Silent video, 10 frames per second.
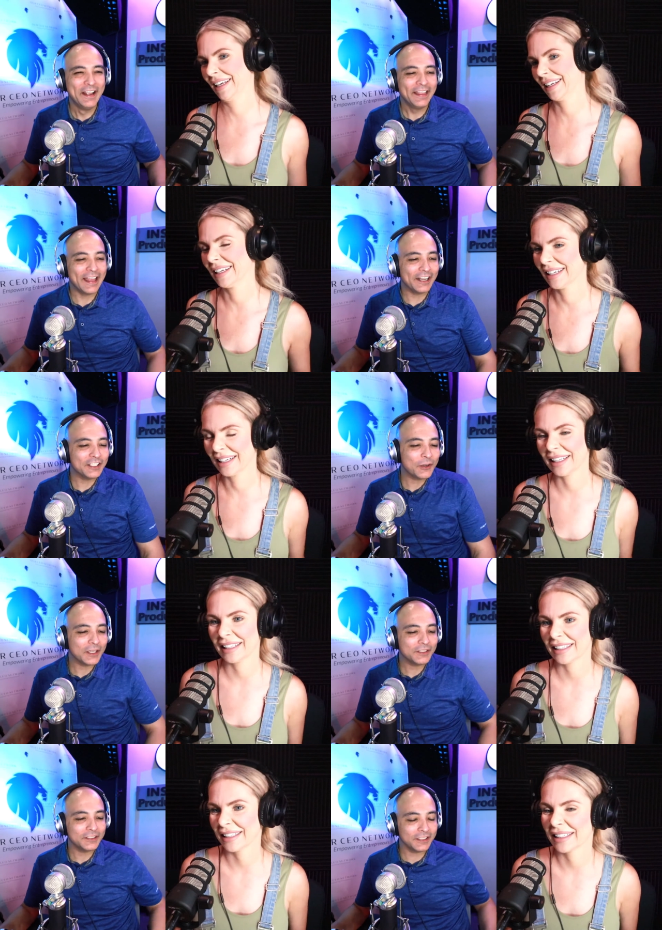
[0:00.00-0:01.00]
Speaker 1: that is the
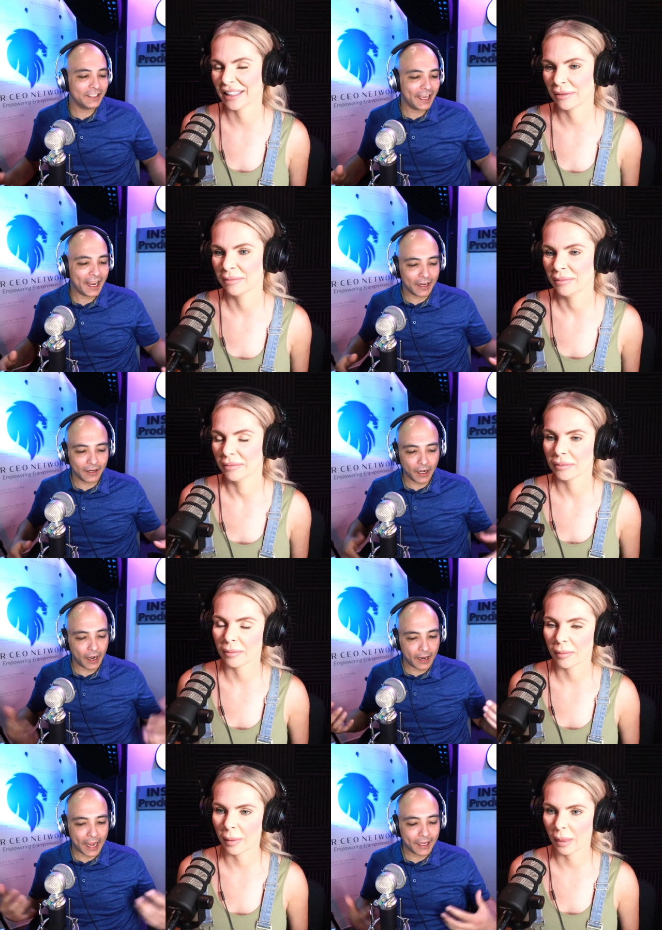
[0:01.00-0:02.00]
question of the day, and,
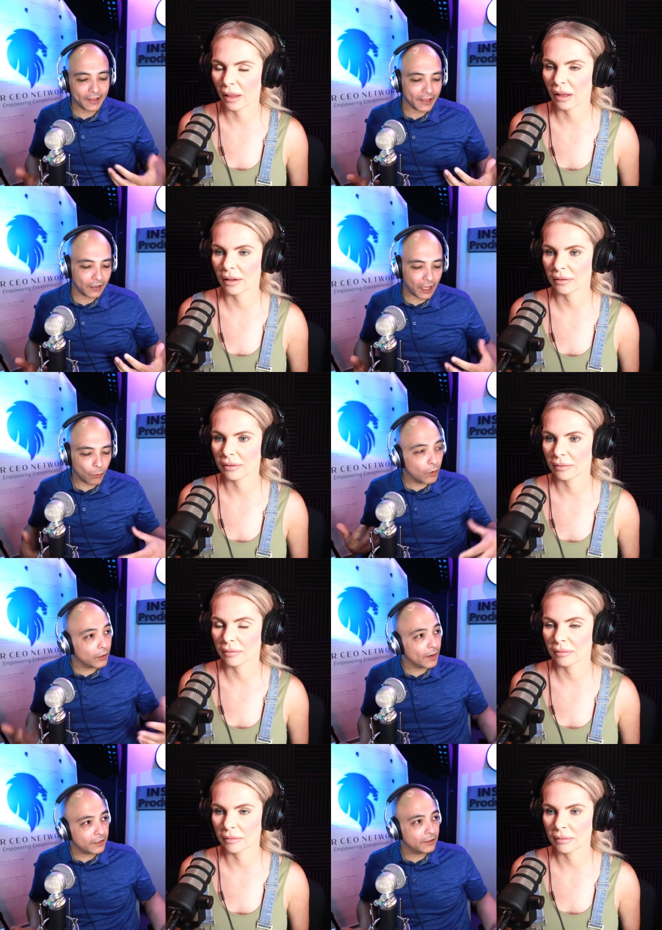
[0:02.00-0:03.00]
and I get that a lot. What do
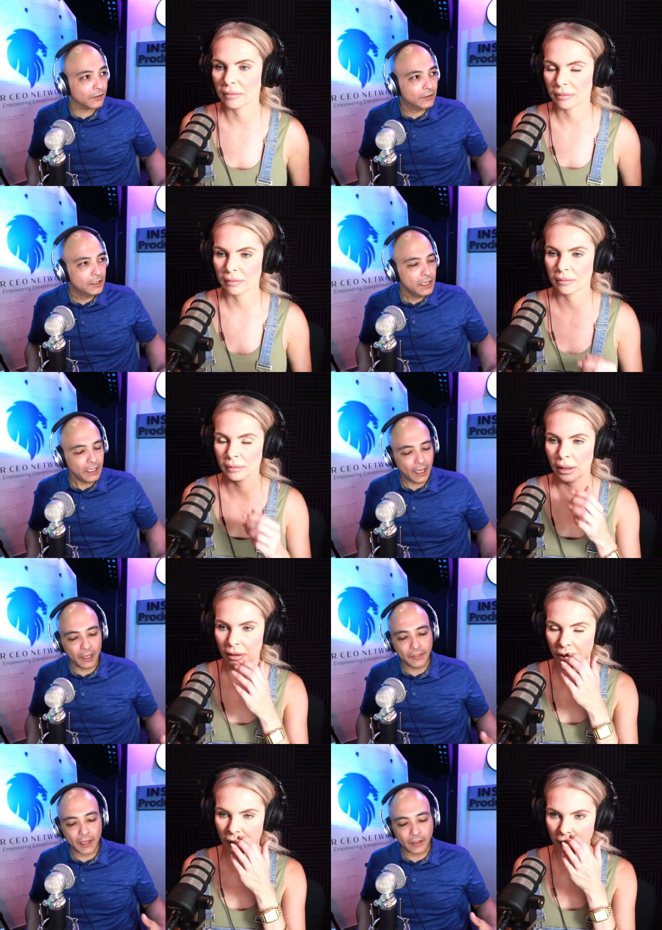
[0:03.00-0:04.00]
I do?
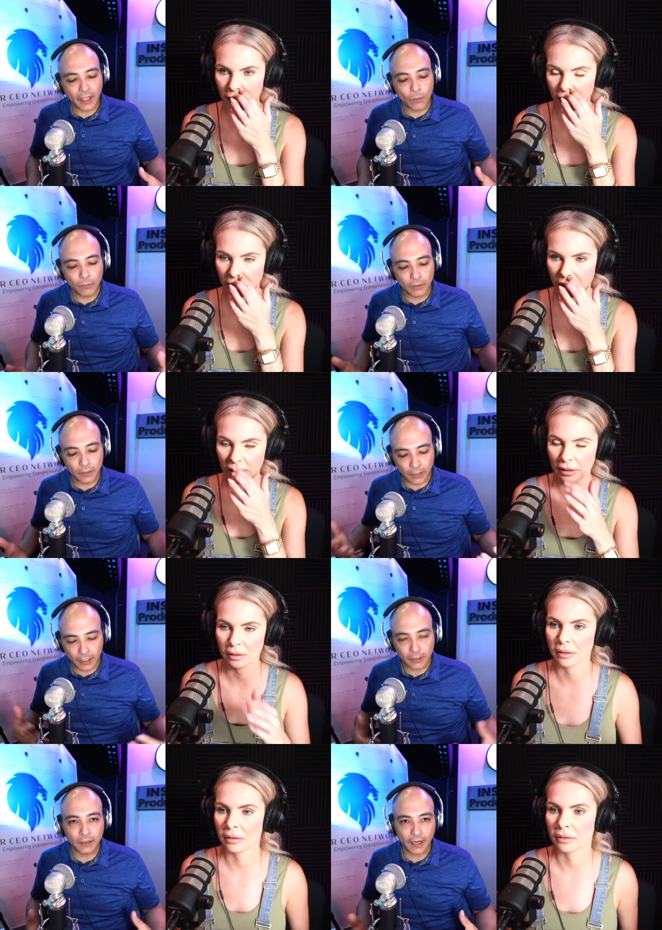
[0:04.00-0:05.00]
and yeah. they they a lot
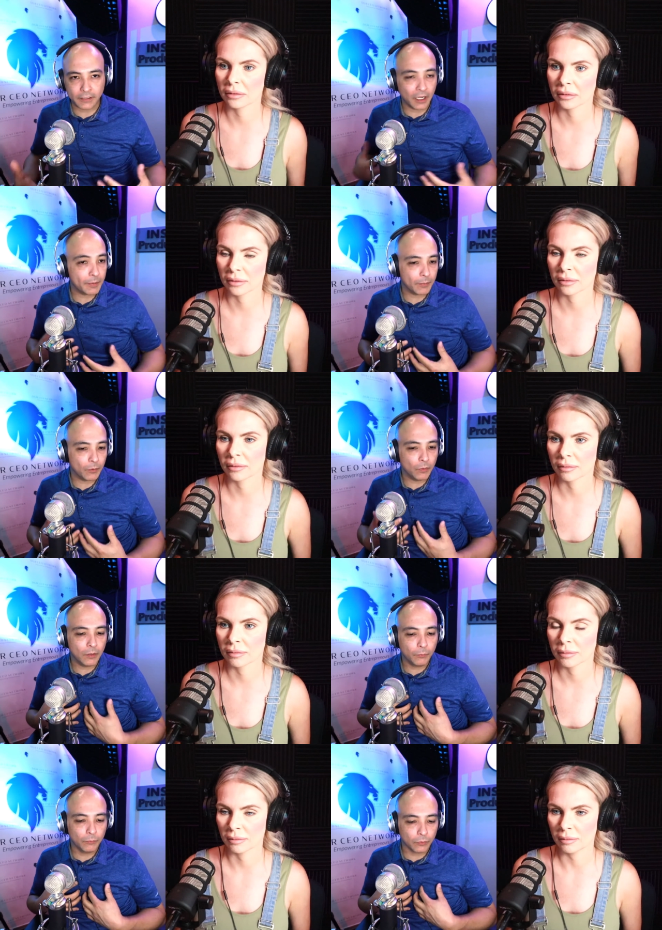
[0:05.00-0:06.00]
of clients, a lot of people will
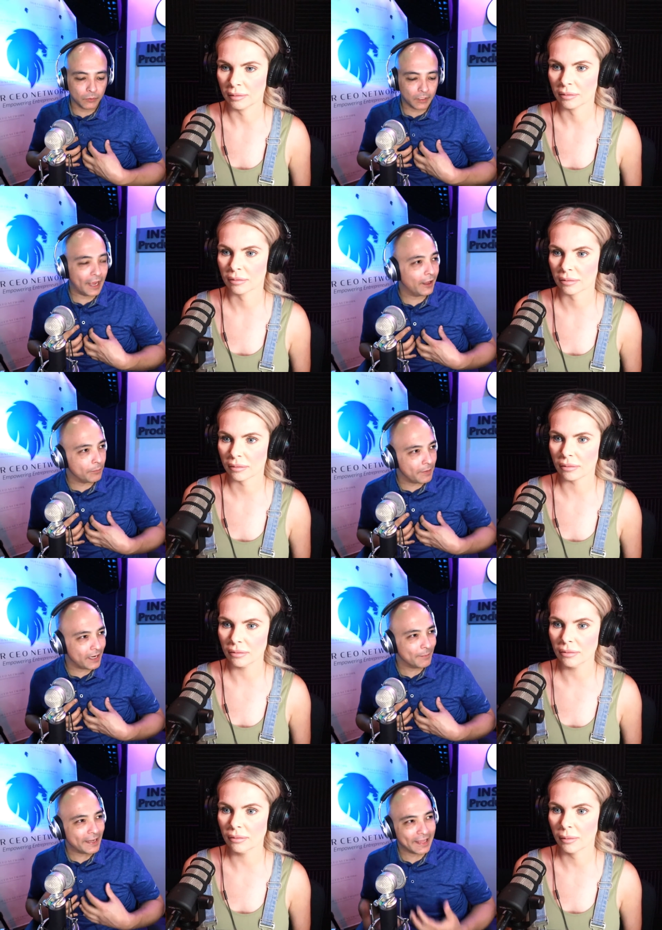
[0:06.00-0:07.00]
rely on me to
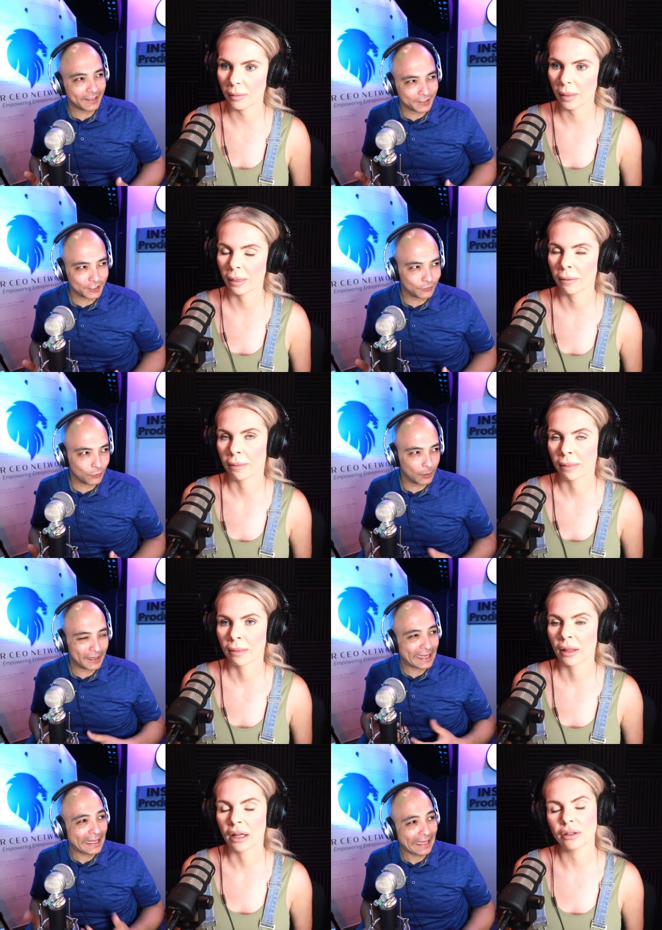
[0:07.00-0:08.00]
make that decision for them, and
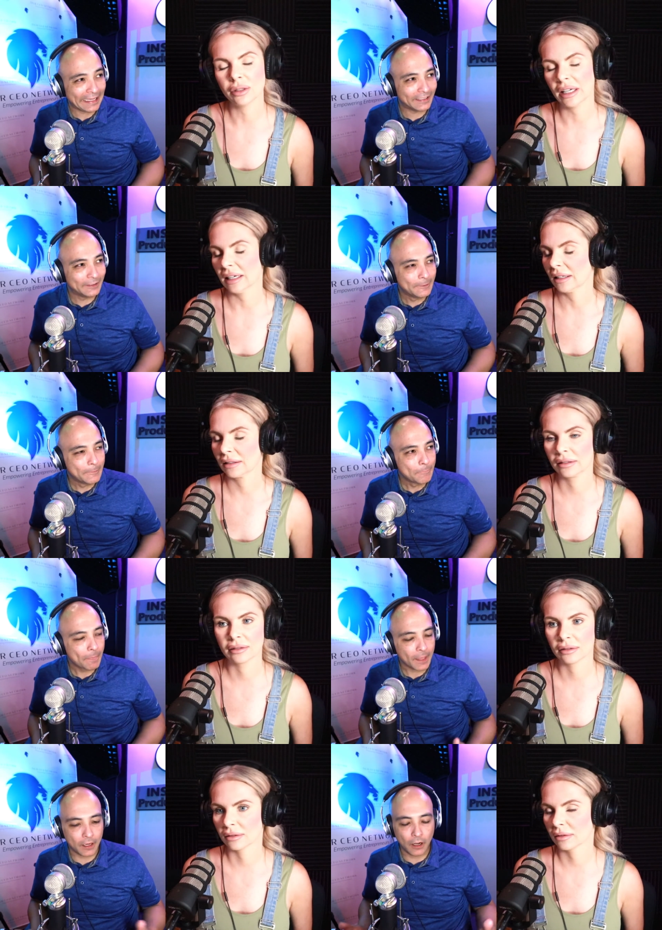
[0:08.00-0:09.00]
I can't. You can't.
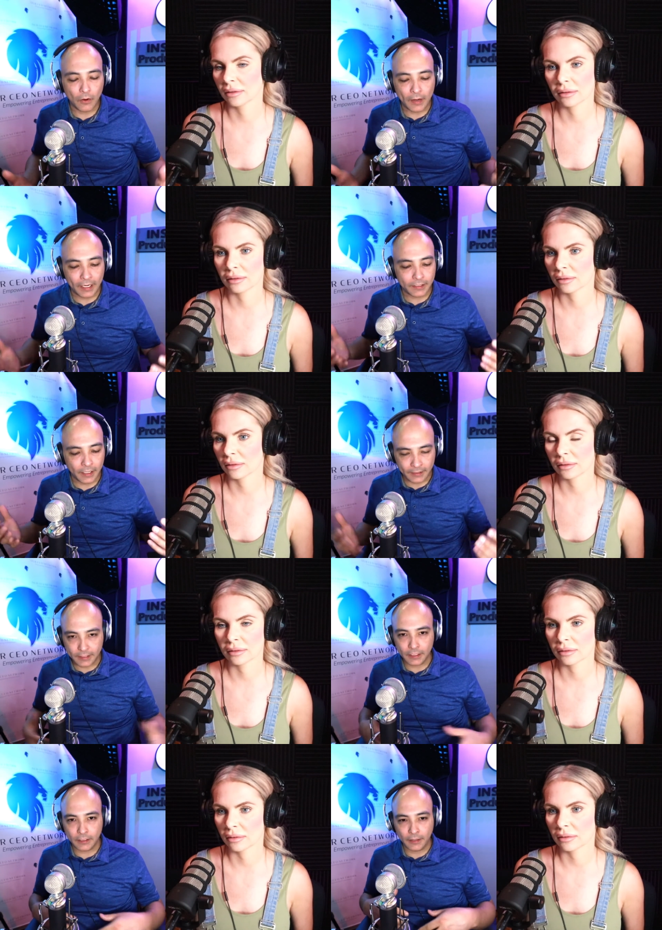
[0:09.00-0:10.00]
You know, and it's it's
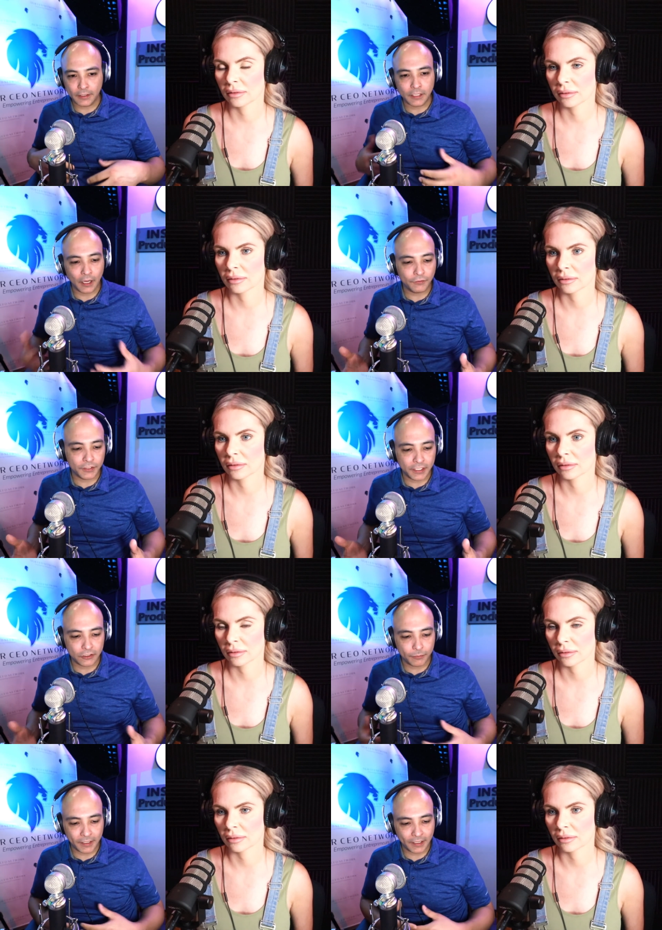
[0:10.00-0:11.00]
a it's a tough
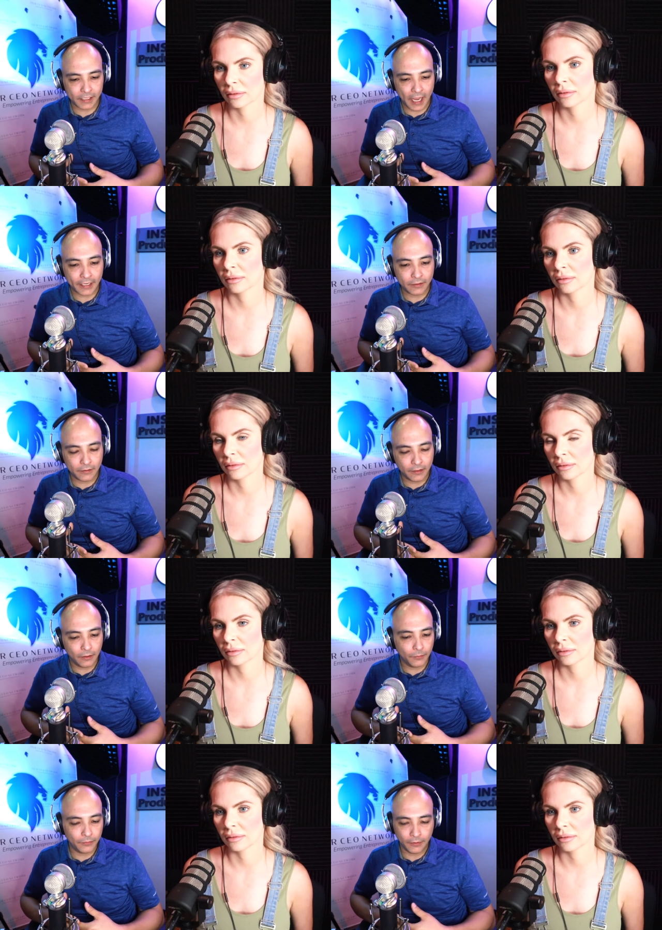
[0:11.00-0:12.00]
decision because I you
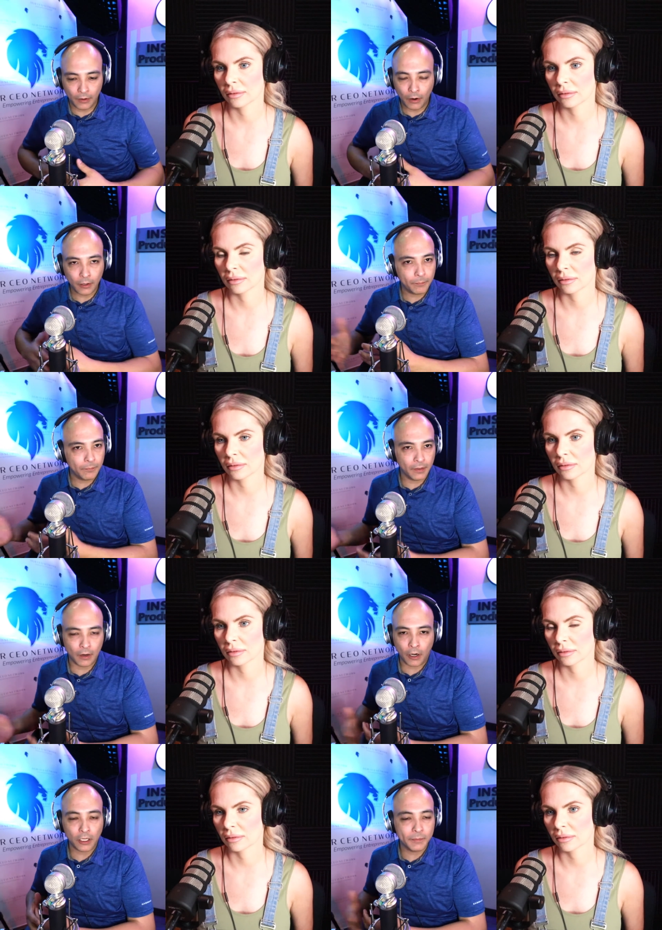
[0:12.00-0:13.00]
know there are
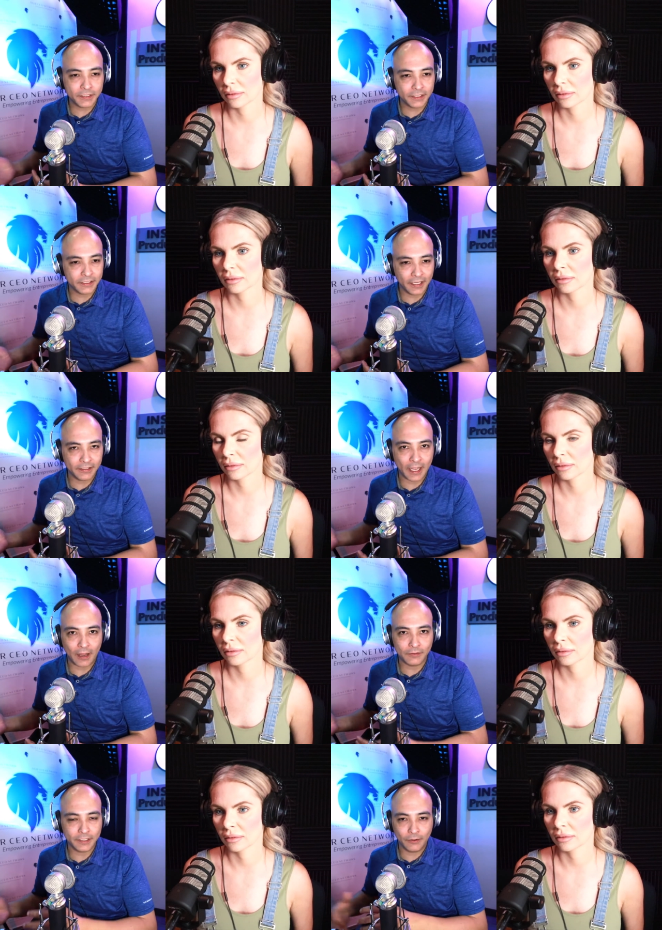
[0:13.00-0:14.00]
arguments to say this
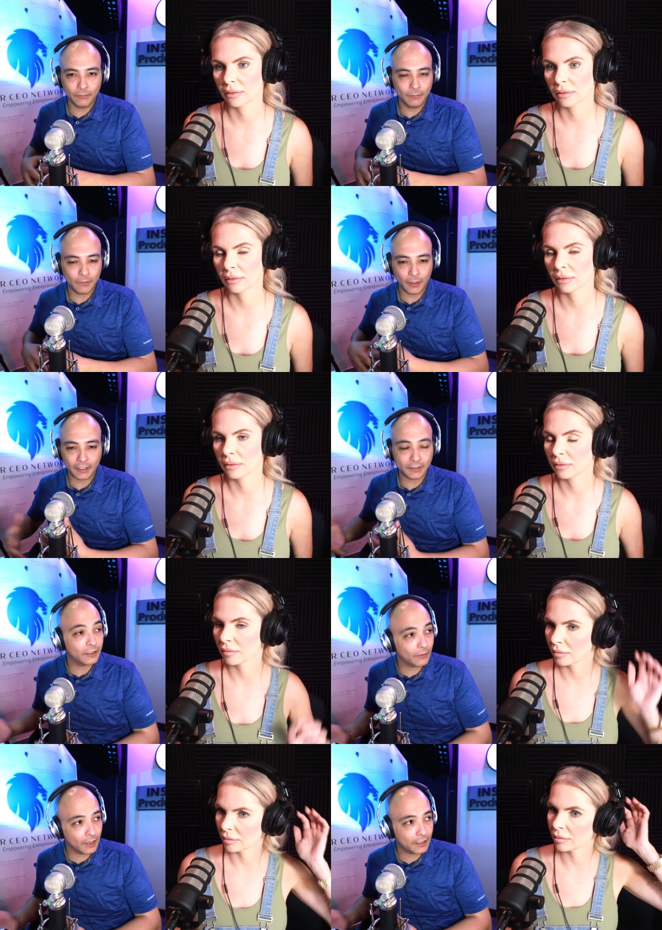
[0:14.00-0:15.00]
housing market's going to
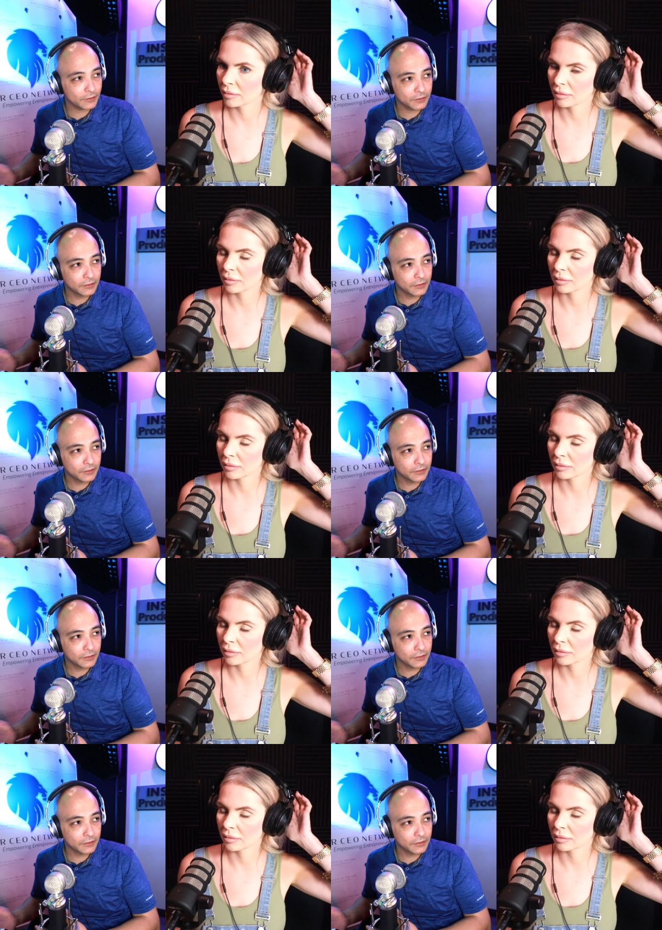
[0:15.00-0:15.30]
crash.